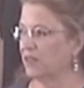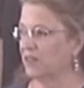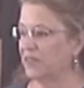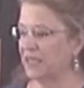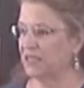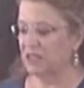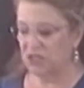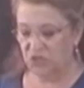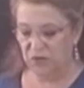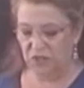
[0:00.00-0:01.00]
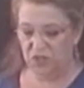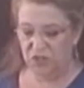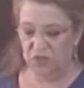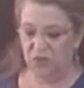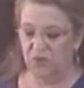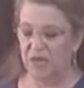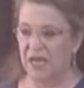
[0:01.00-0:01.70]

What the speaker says: things that you can do,